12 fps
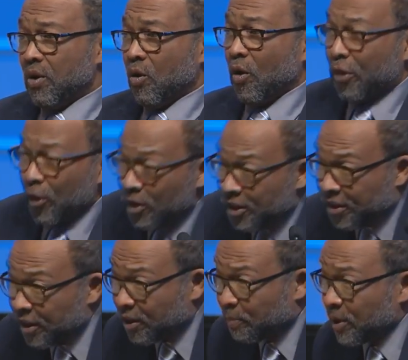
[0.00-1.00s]
or
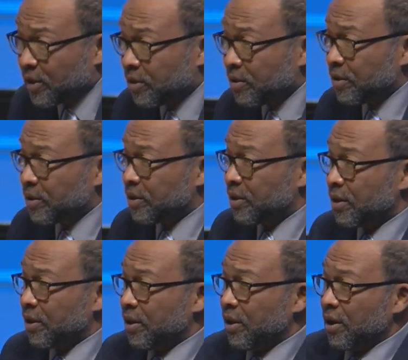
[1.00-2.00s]
36 pictures,
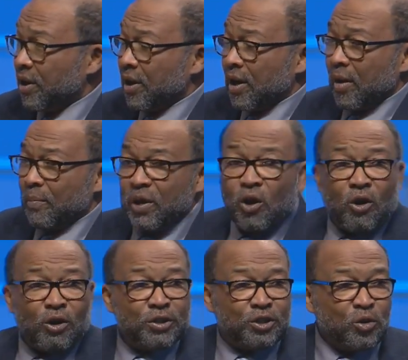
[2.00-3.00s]

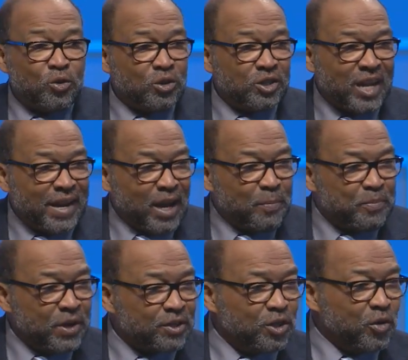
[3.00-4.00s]
because you couldn't take a
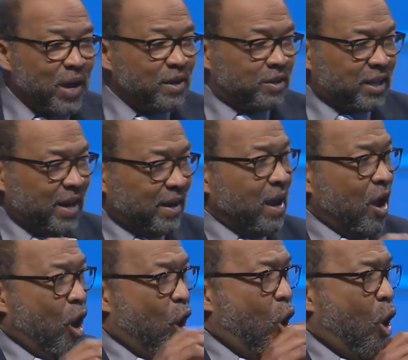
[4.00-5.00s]
picture. You had to take
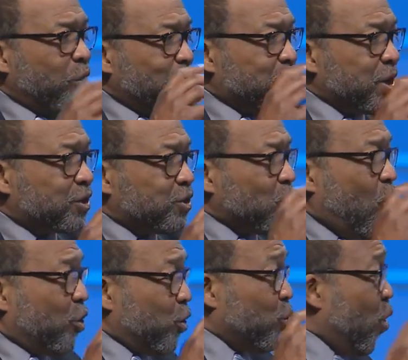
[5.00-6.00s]
all the pictures
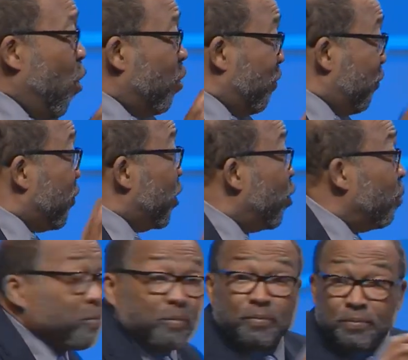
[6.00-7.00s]
on the roll of
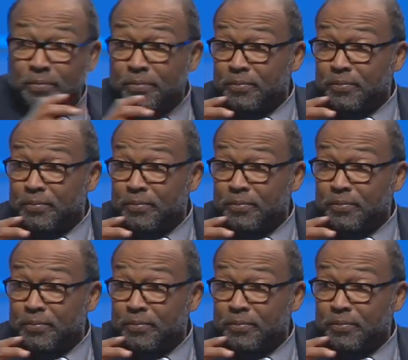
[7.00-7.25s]
film.